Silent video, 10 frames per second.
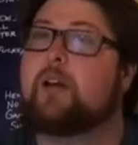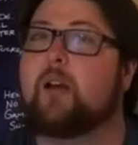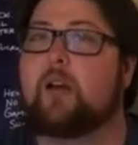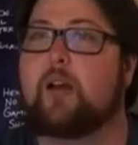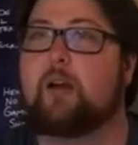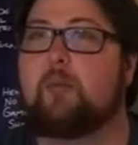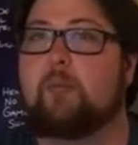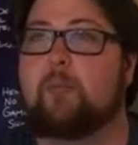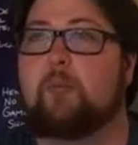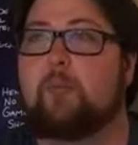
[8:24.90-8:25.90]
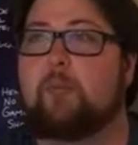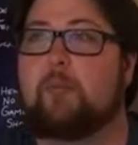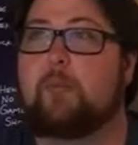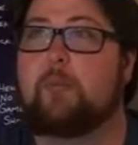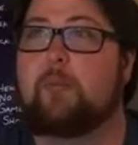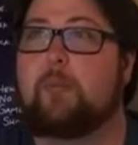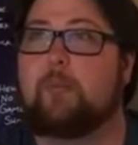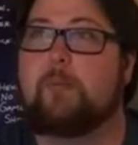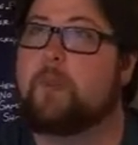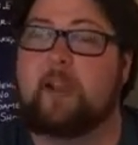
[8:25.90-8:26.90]

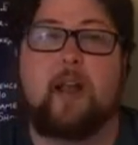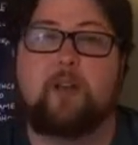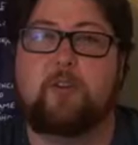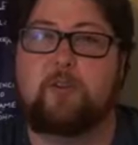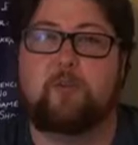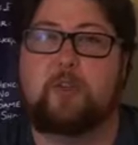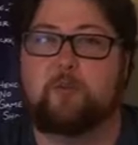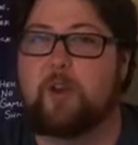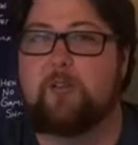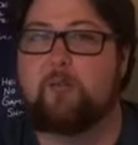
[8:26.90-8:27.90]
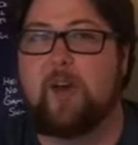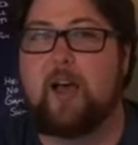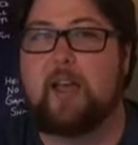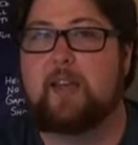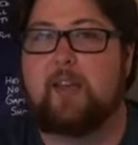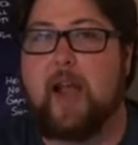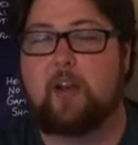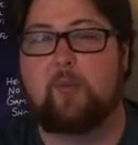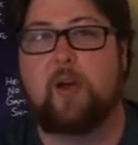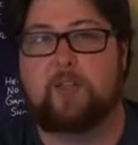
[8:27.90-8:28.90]
the character is written fine and the
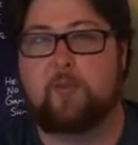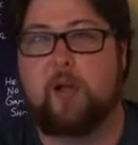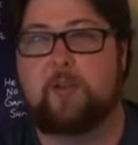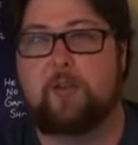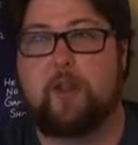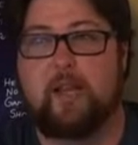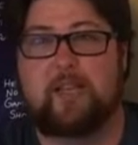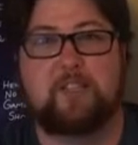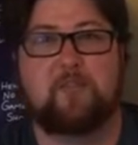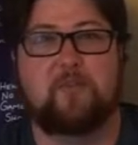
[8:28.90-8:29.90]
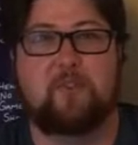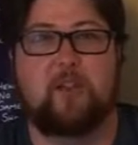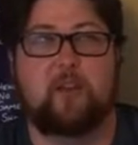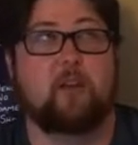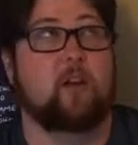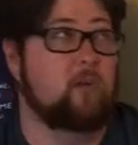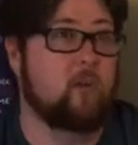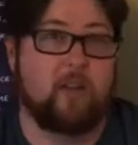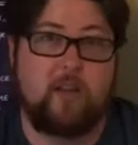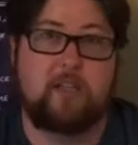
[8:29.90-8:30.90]
actor plays it well. So like it doesn't feel like, ugh,
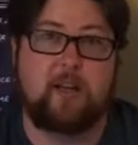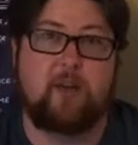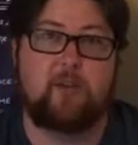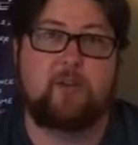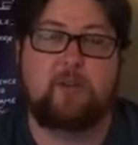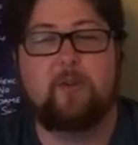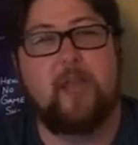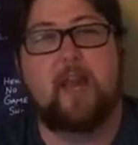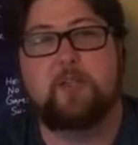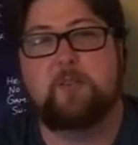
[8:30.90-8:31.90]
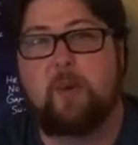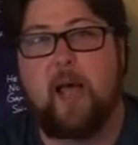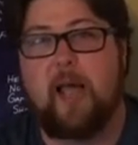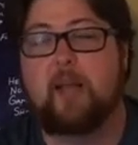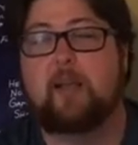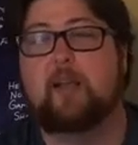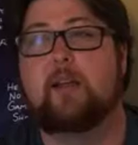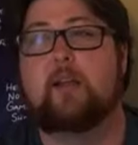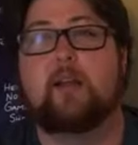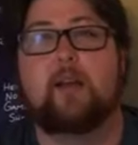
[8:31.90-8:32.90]
one of these characters. You kind of just buy it.
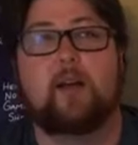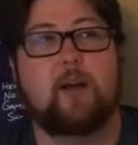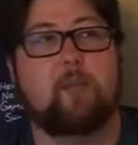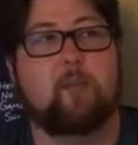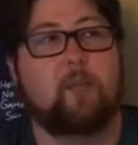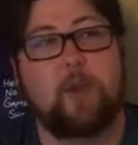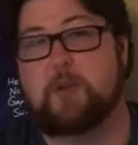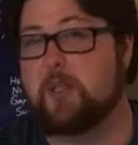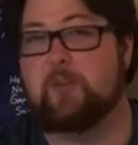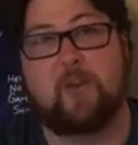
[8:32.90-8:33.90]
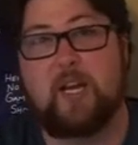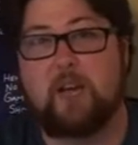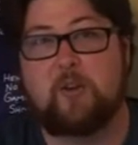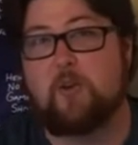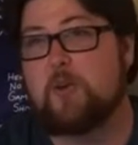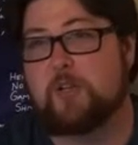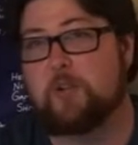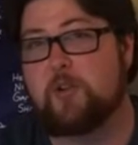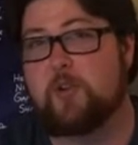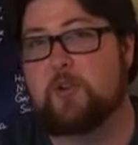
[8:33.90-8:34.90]
There's the funny dude who's
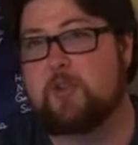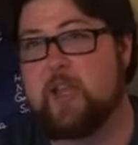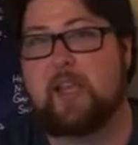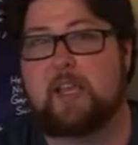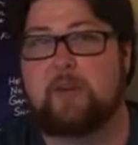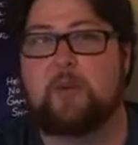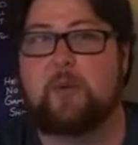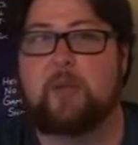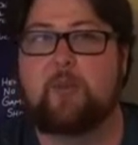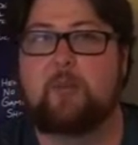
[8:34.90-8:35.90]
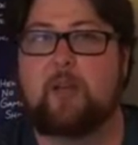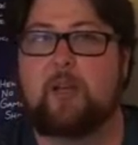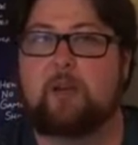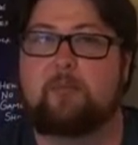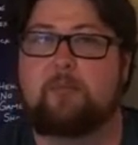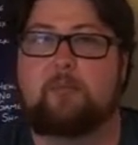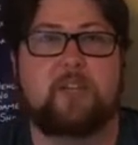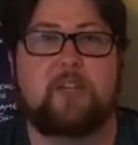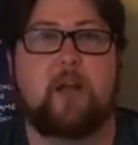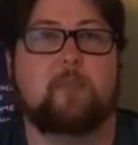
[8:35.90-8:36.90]
introduced naked doing
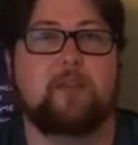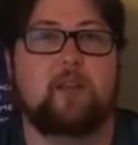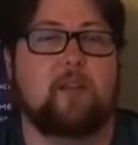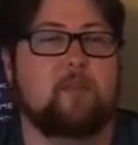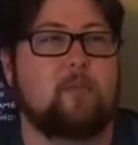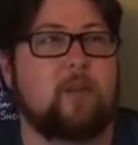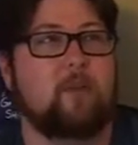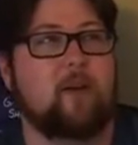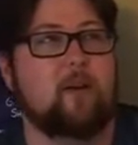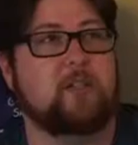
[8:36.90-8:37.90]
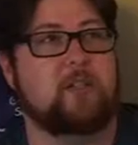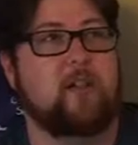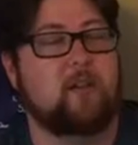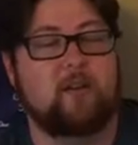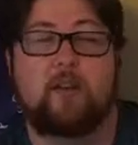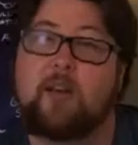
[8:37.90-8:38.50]
sit-ups in the barracks, and then